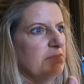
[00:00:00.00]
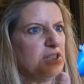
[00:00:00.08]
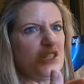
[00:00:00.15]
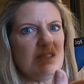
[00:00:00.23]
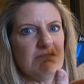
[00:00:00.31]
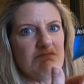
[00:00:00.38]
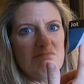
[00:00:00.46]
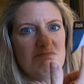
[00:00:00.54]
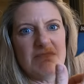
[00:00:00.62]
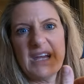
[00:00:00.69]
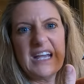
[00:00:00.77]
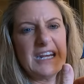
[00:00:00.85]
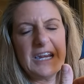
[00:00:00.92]
but just
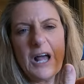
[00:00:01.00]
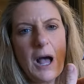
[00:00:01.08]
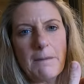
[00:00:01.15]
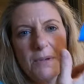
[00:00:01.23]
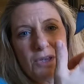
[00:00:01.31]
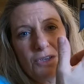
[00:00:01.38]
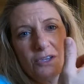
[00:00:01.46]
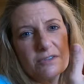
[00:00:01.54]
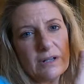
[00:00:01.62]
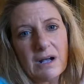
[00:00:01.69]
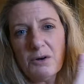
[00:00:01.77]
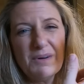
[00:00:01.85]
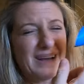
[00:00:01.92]
eat it up. You
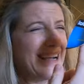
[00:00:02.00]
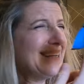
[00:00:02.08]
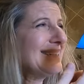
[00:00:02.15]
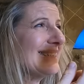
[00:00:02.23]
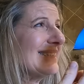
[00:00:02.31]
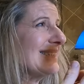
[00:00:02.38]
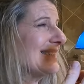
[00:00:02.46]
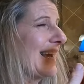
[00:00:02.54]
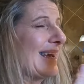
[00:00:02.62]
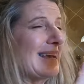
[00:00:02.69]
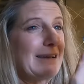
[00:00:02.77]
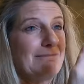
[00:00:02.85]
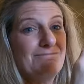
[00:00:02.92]
saw it didn't
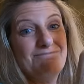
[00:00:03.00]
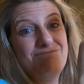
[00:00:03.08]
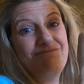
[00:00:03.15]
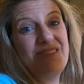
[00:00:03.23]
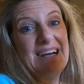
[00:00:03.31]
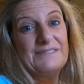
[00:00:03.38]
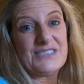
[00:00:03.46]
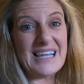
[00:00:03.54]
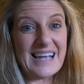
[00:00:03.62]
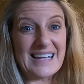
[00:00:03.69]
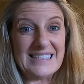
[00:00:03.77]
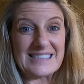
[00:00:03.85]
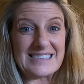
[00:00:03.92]
take 5
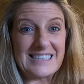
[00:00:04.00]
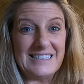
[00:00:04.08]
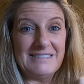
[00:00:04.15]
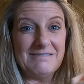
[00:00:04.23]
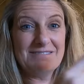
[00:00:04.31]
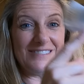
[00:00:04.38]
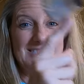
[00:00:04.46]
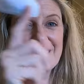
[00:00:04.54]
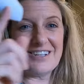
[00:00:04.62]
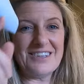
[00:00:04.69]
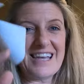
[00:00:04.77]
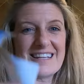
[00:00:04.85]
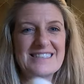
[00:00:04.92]
seconds.
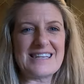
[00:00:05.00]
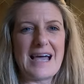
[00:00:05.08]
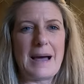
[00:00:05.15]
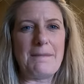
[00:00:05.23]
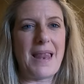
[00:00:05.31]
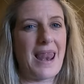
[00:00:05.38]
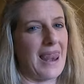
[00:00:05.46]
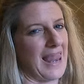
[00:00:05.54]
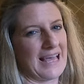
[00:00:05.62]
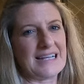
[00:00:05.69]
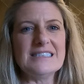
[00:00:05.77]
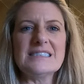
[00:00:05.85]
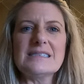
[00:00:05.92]
Till next time,
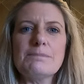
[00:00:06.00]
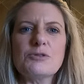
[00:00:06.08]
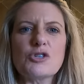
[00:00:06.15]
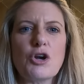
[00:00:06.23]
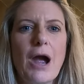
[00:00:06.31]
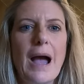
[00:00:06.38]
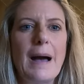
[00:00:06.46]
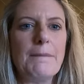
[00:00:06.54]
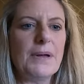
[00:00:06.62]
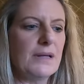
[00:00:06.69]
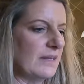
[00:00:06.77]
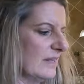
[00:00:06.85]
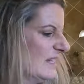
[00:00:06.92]
like and subscribe.